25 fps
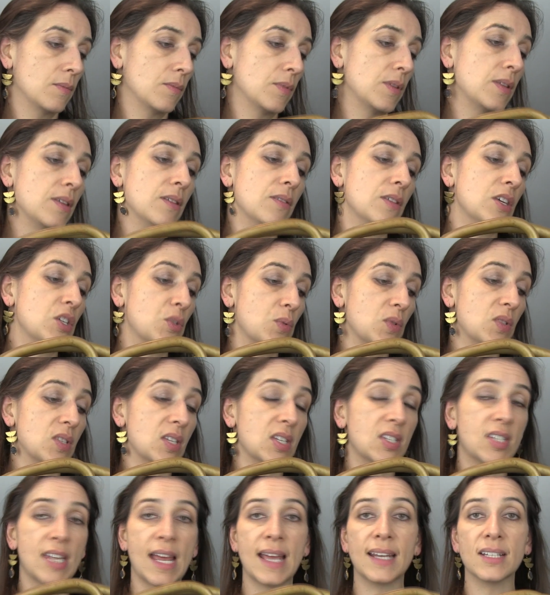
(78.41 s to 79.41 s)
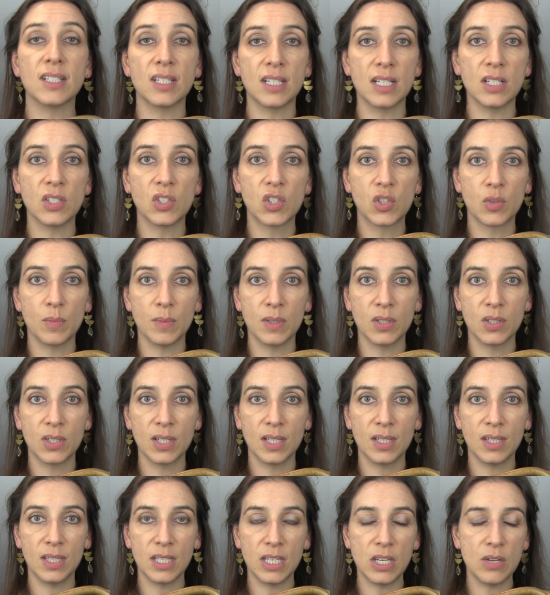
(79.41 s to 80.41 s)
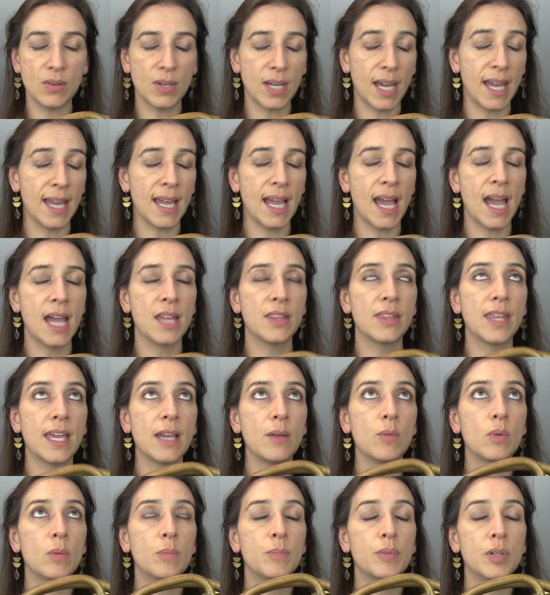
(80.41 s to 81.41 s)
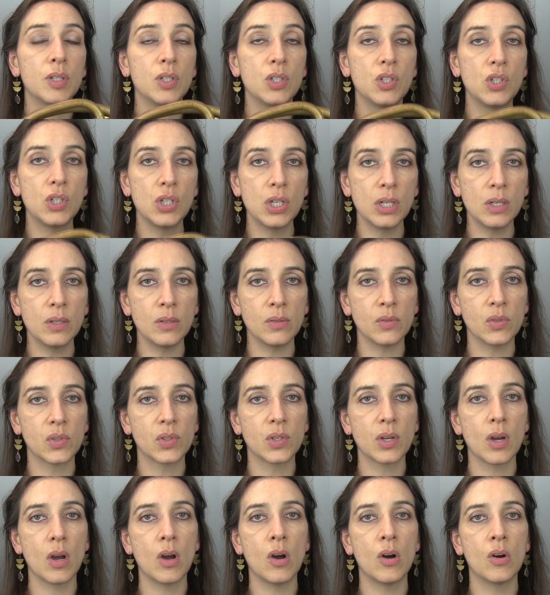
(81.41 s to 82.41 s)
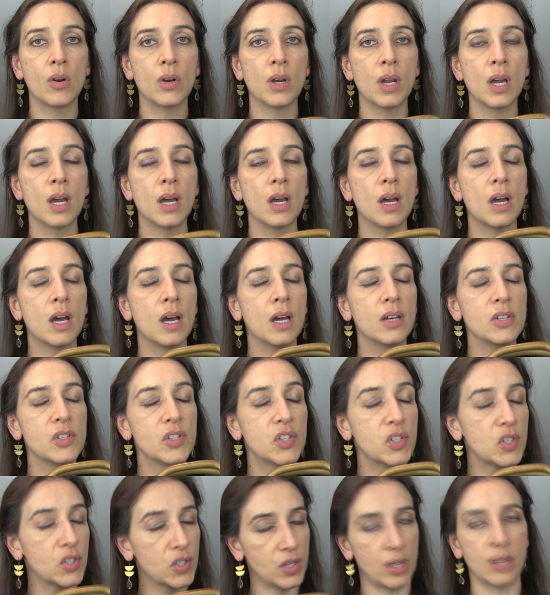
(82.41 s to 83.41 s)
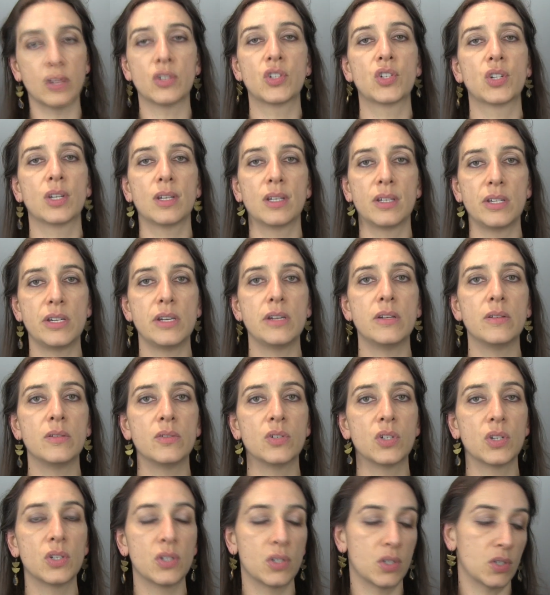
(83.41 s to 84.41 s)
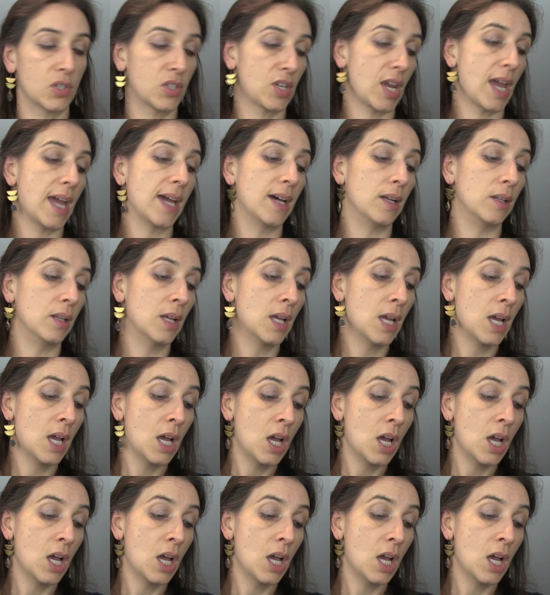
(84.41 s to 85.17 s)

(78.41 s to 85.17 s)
this was the standard instrument in the UK, and they were produced on such a huge scale.